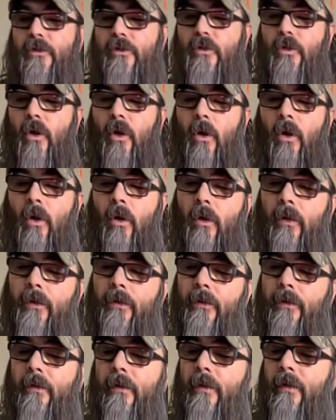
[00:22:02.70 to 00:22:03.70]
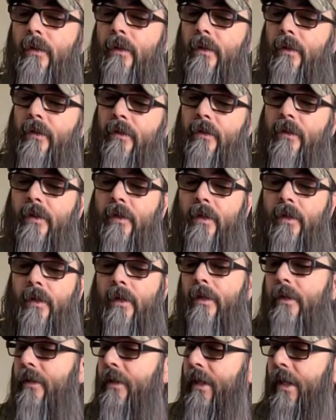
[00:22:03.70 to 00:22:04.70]
is called
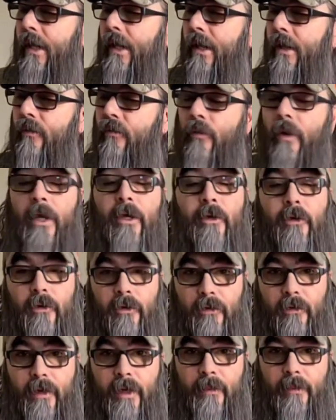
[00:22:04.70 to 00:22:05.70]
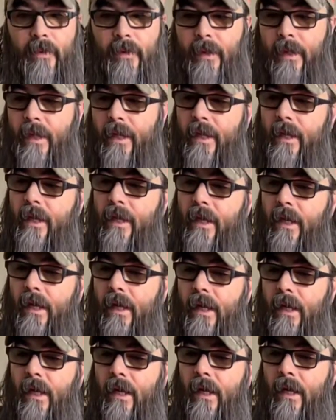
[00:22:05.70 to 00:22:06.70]
the Riker grip.
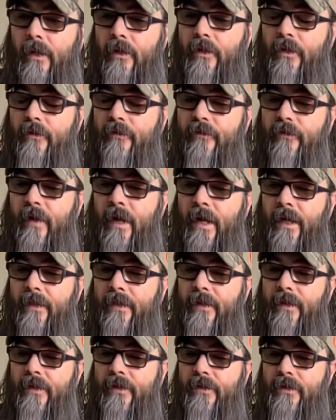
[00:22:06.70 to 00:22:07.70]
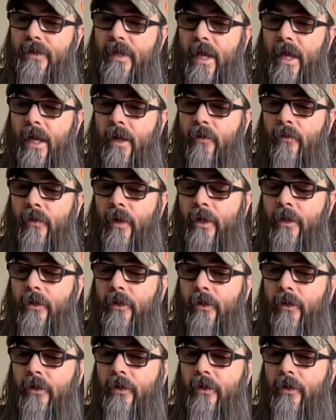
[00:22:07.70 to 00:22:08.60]
You can find this at Riker